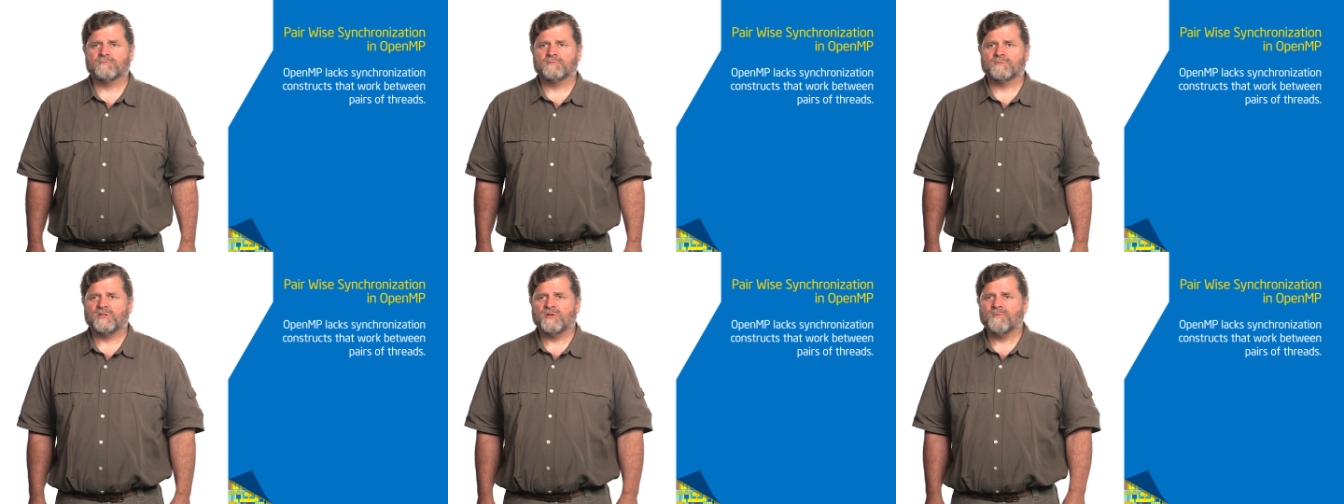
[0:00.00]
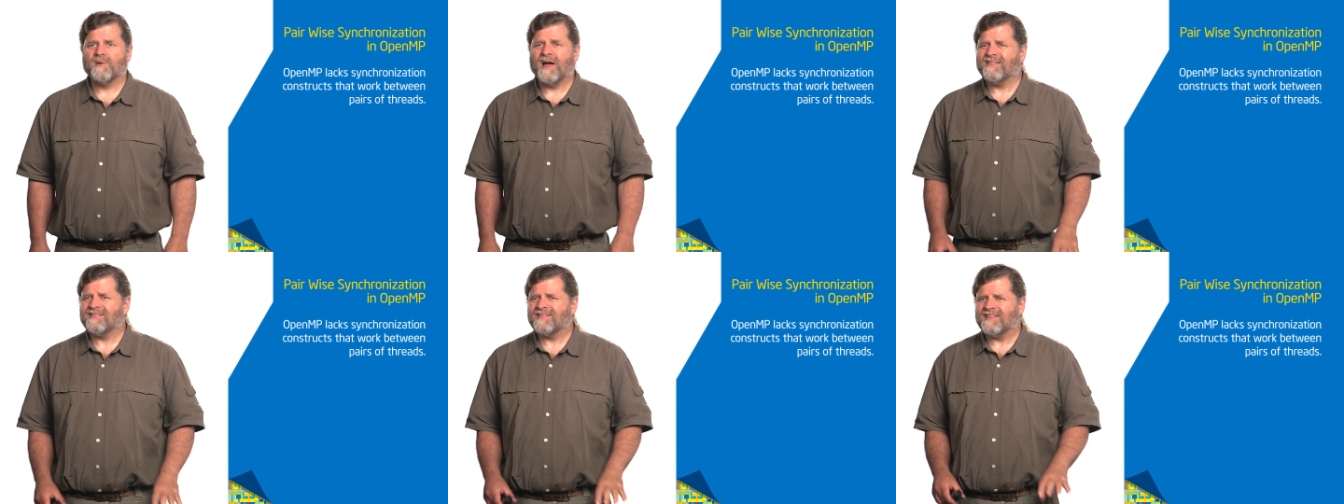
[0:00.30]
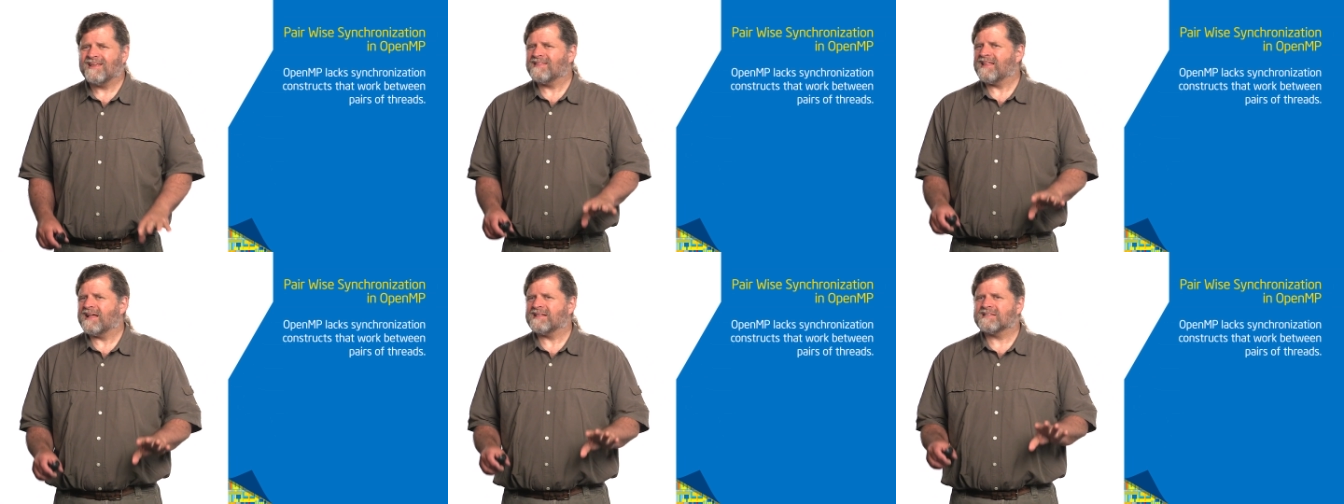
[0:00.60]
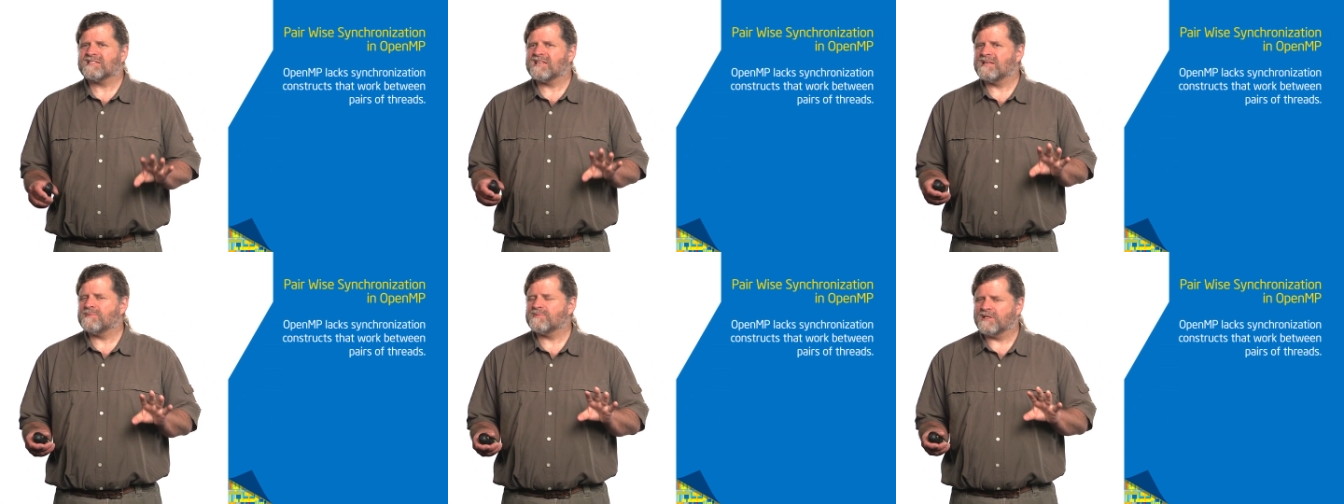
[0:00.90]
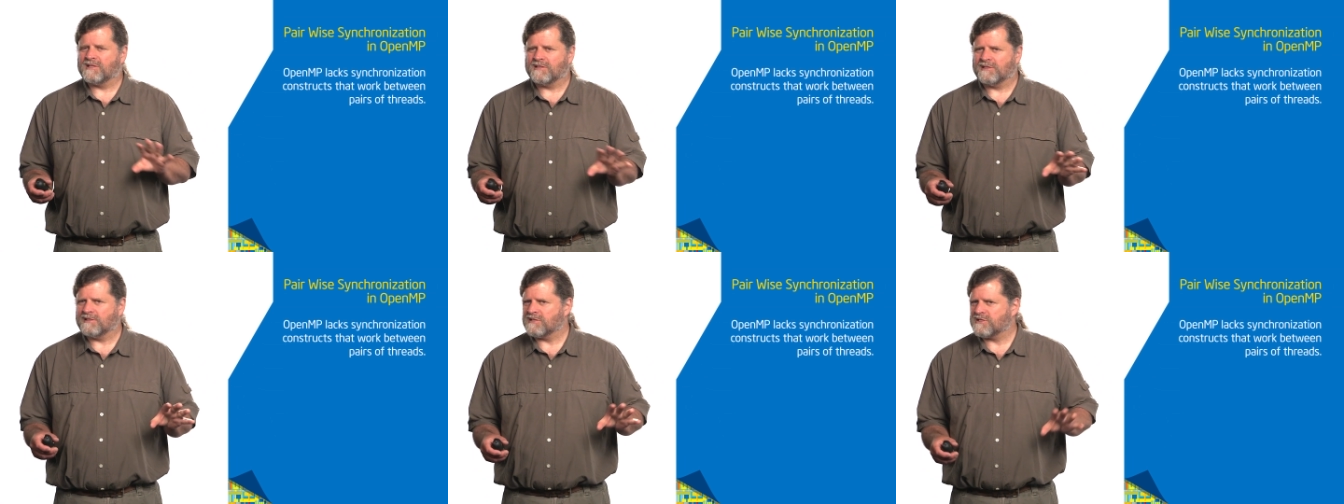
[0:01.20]
You might think that seems
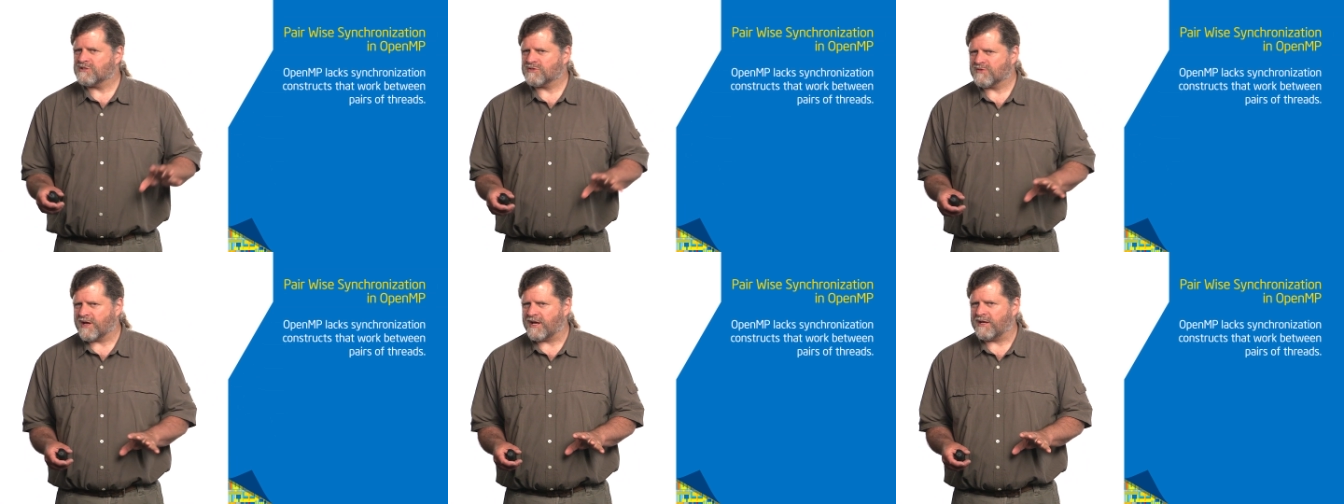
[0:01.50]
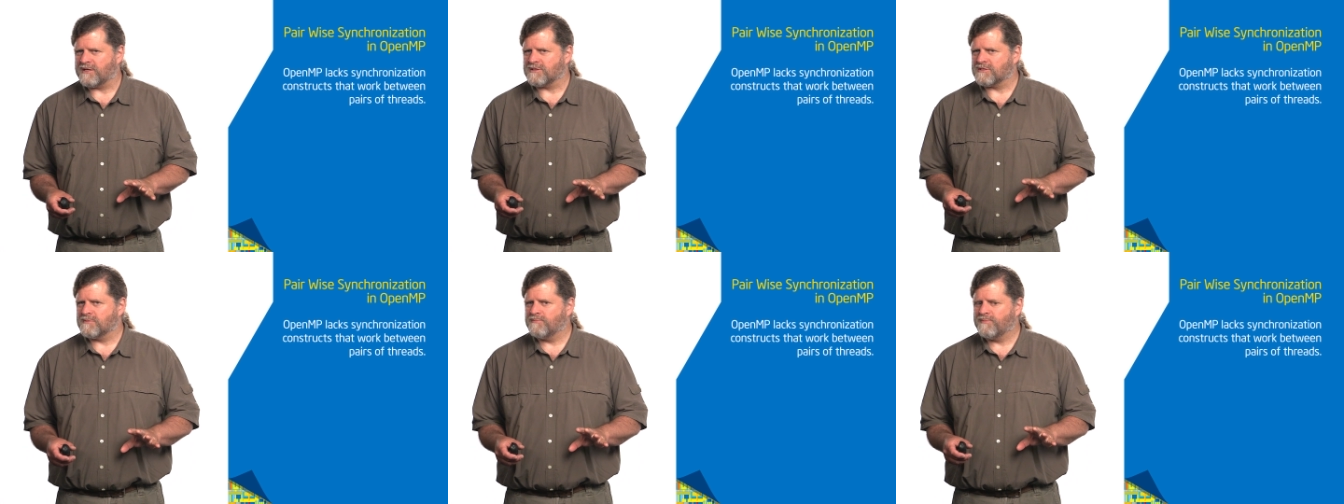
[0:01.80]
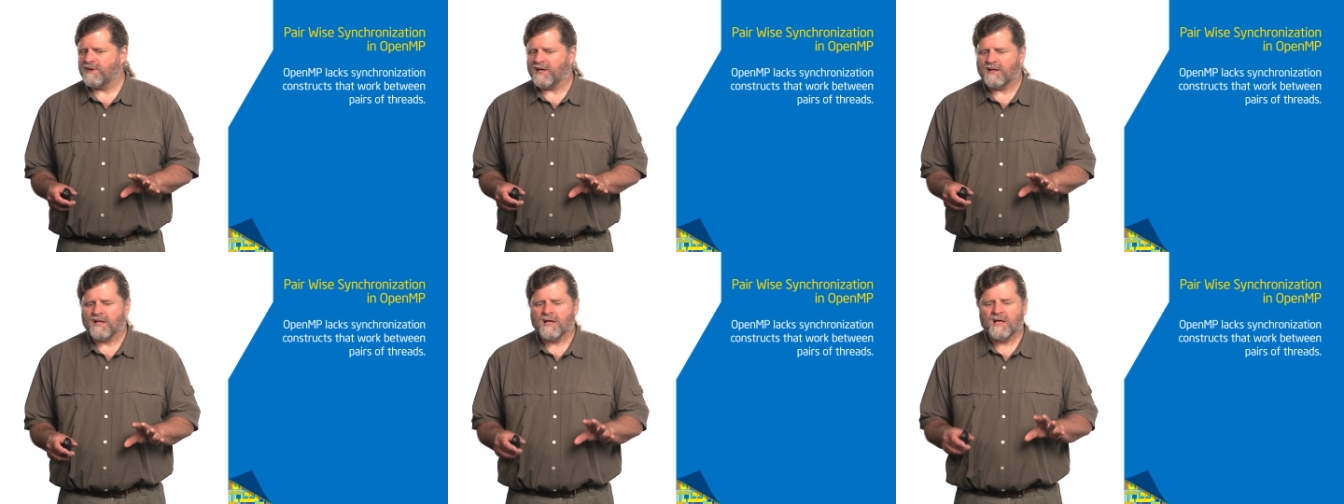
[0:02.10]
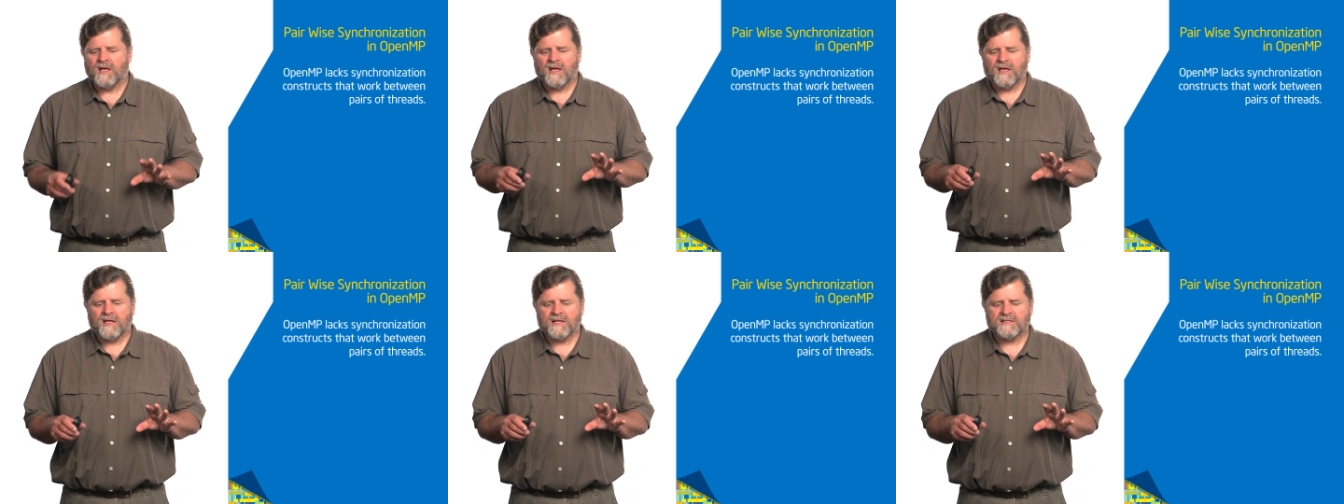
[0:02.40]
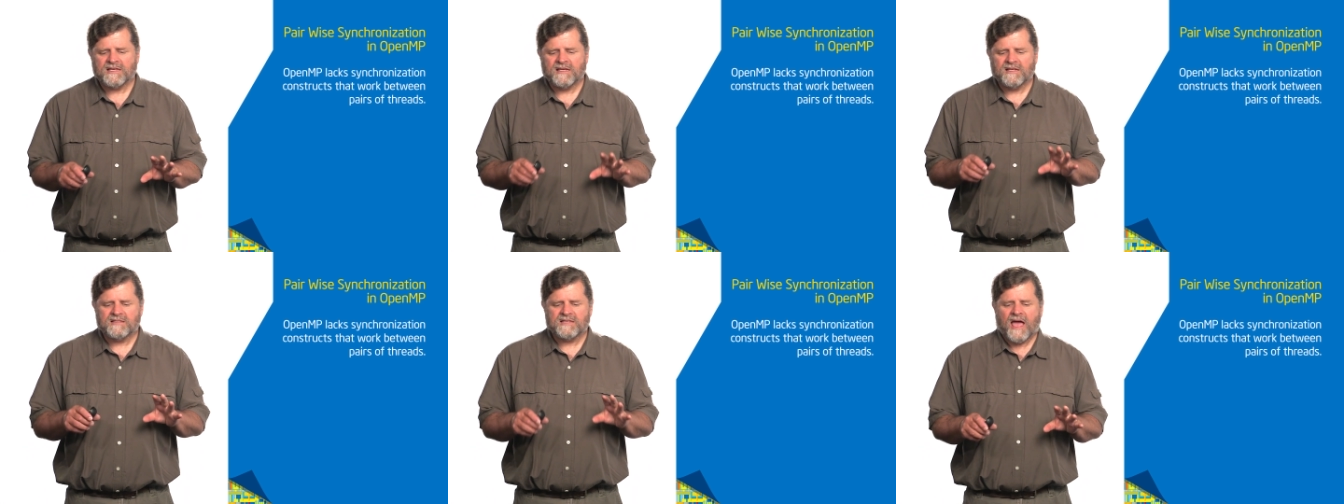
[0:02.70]
a little strange, but
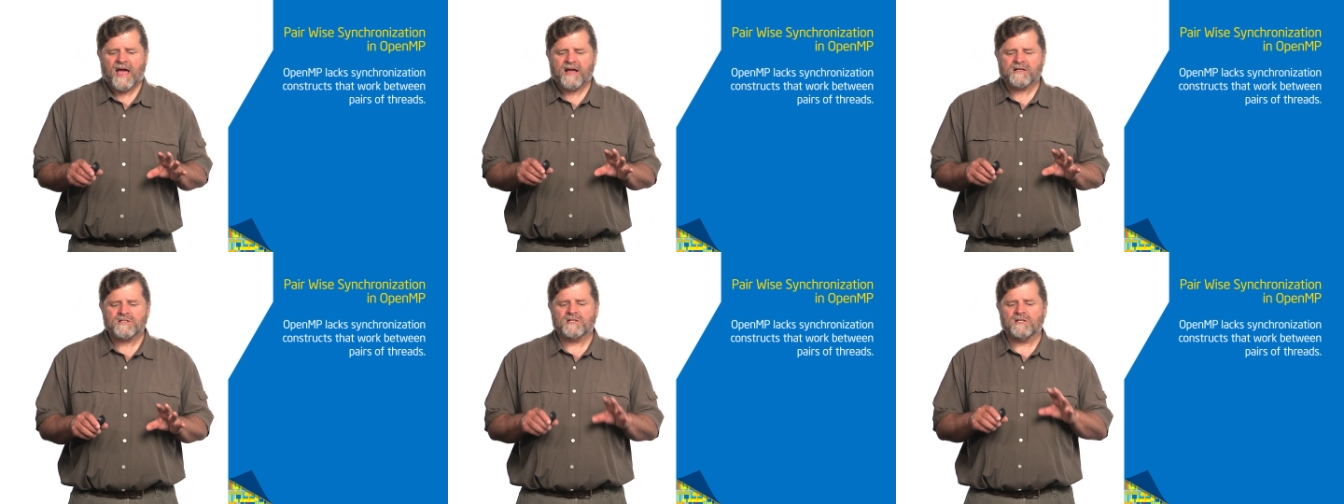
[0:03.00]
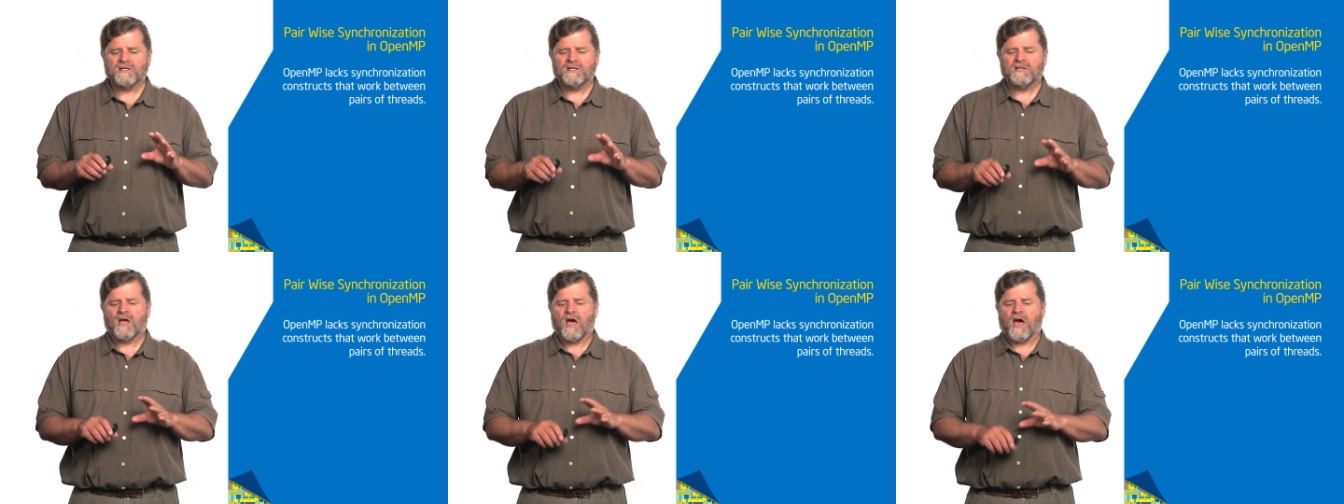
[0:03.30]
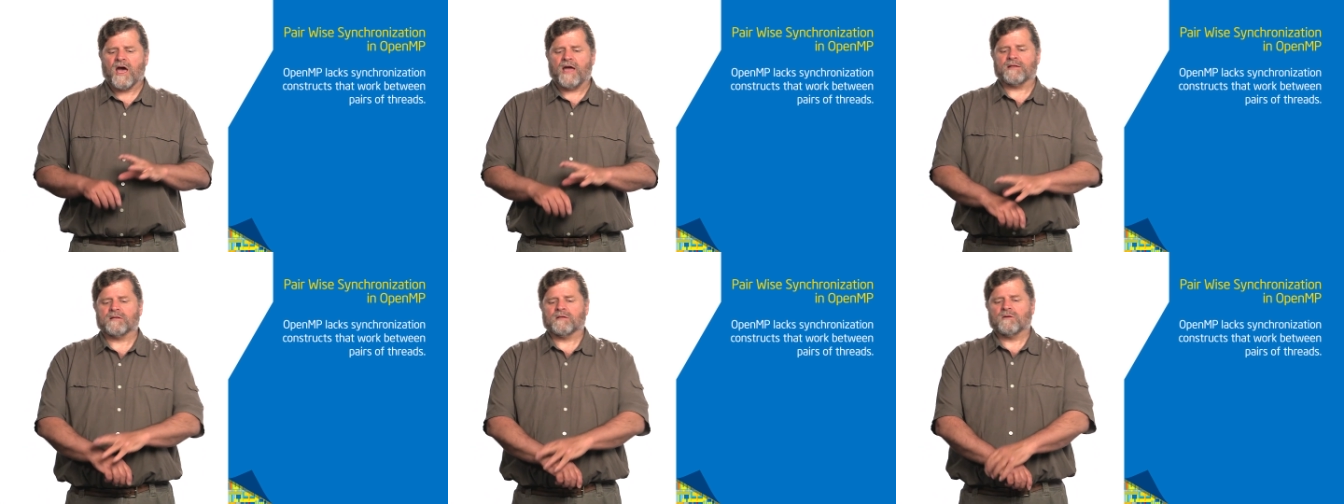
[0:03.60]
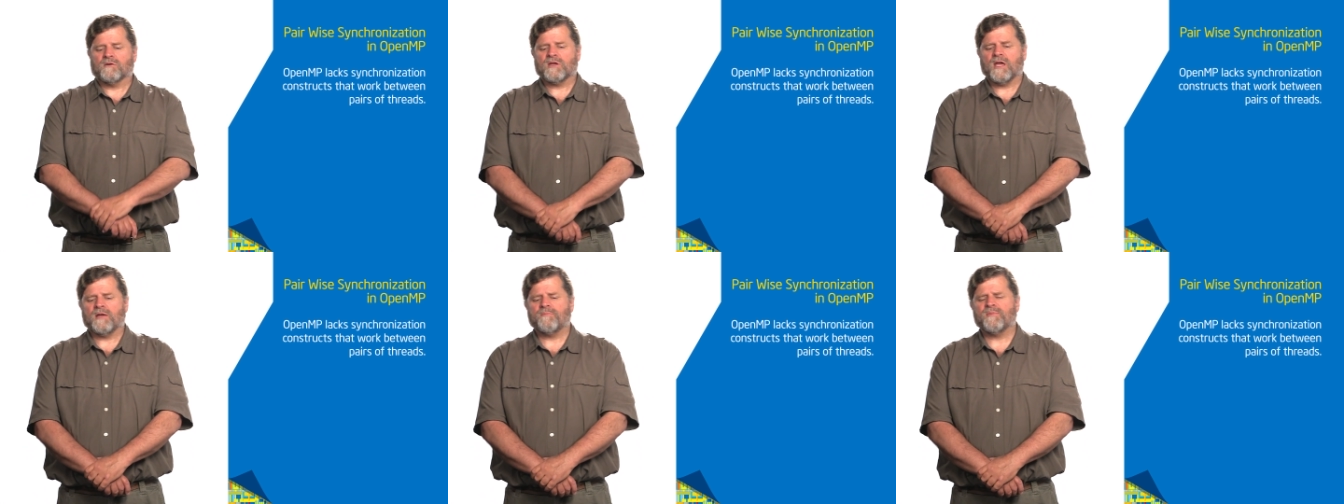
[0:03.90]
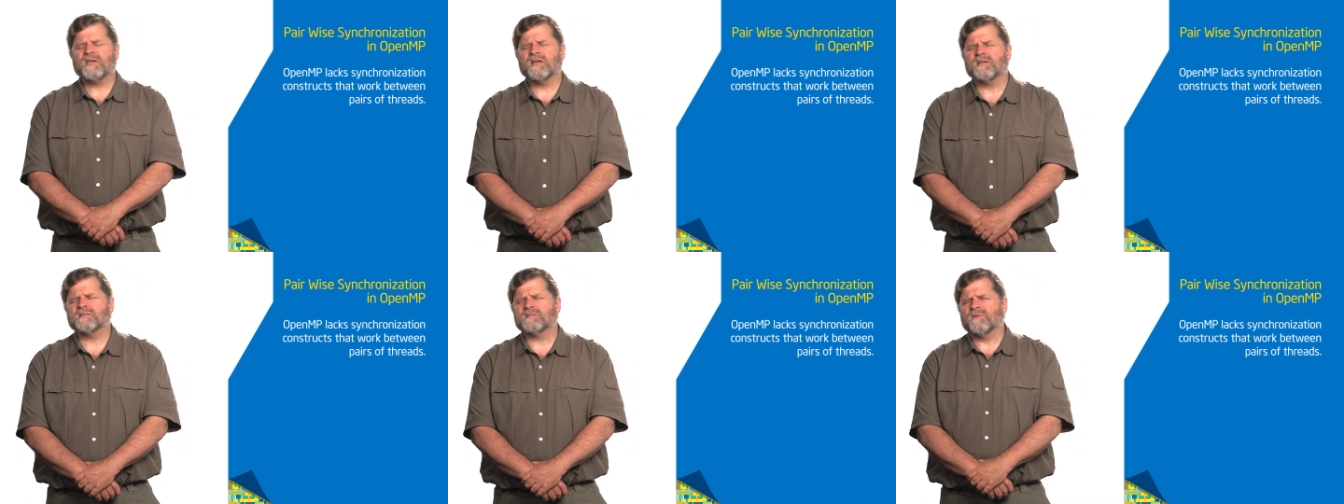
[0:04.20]
it's, it's actually not, okay?
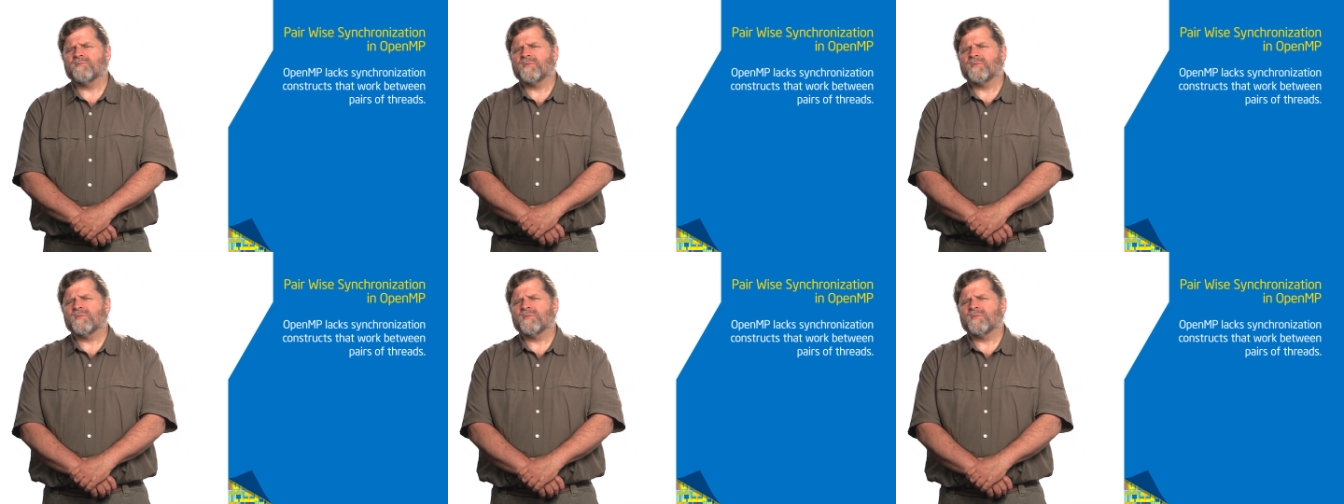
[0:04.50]
Because